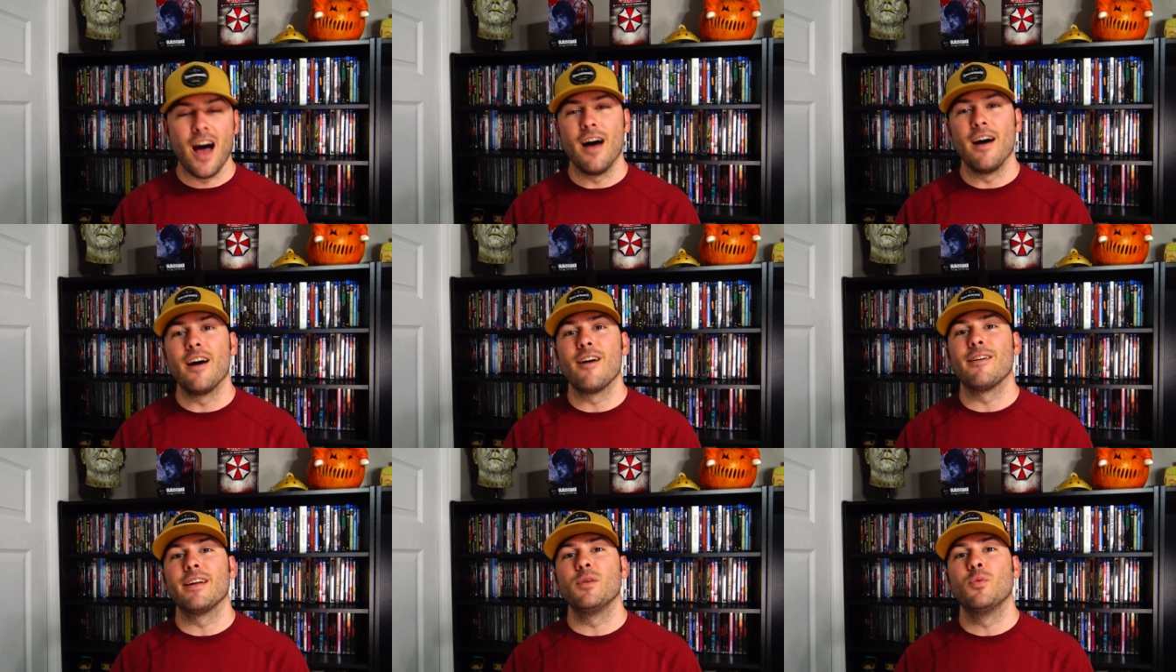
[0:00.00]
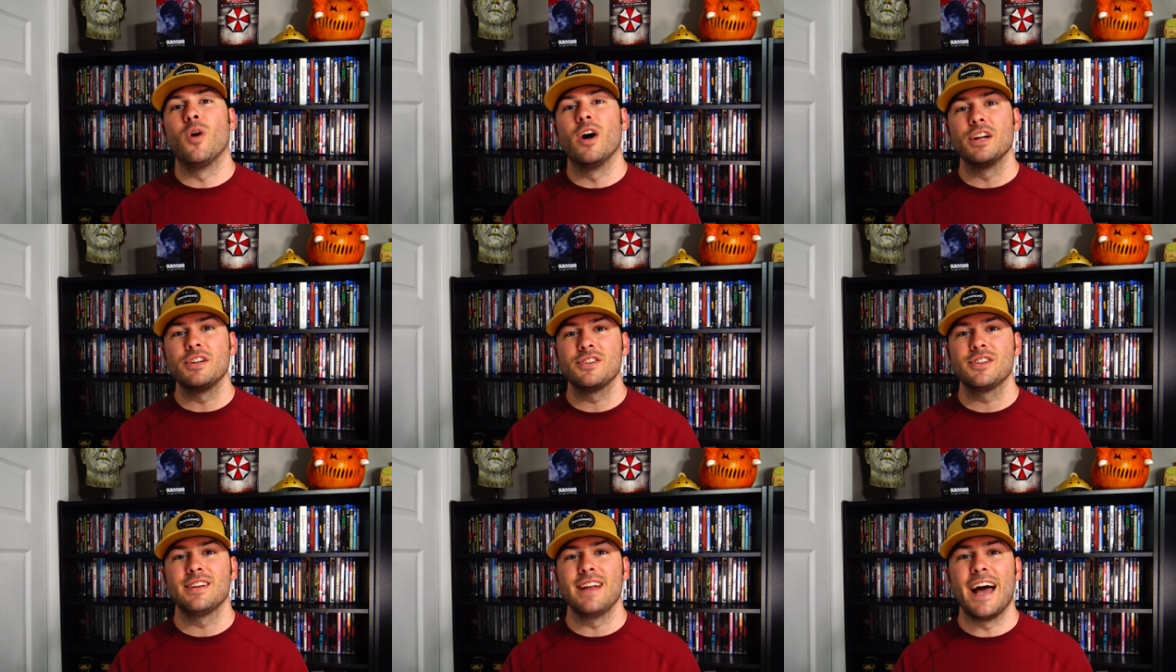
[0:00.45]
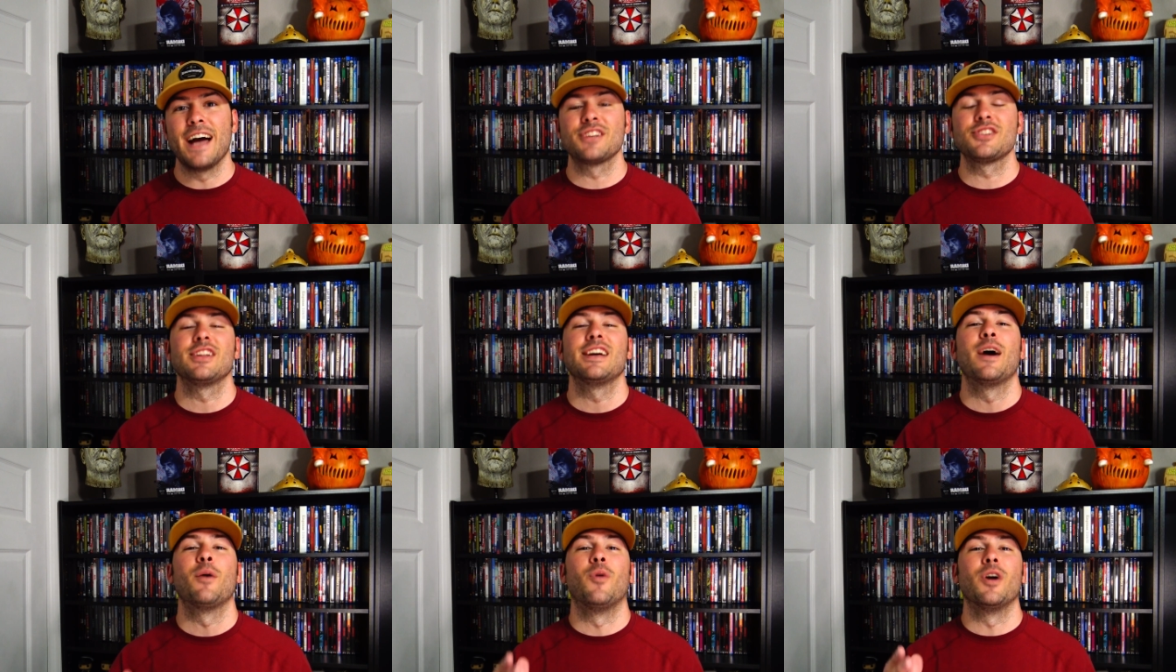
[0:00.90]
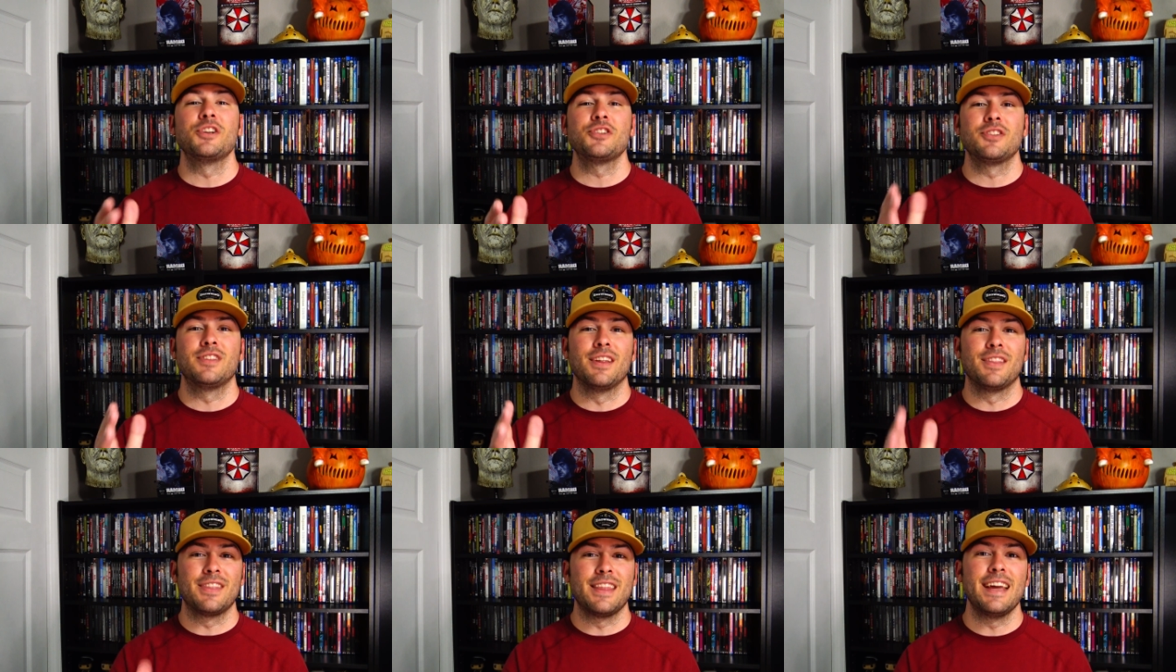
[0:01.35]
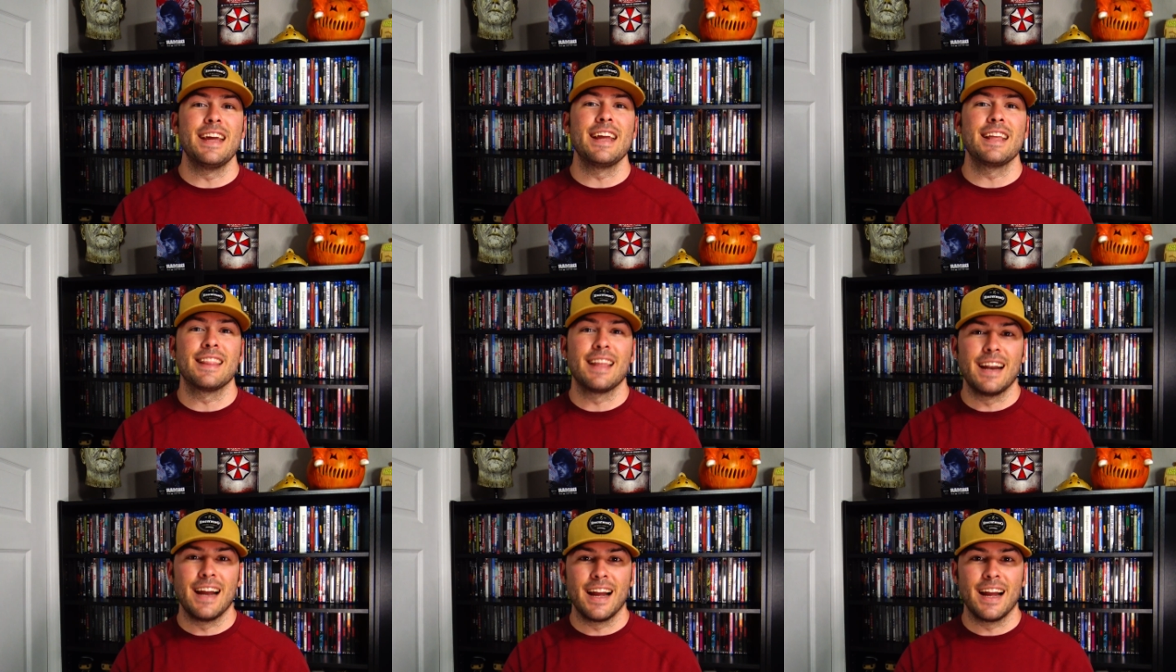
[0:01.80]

I watched The Thing that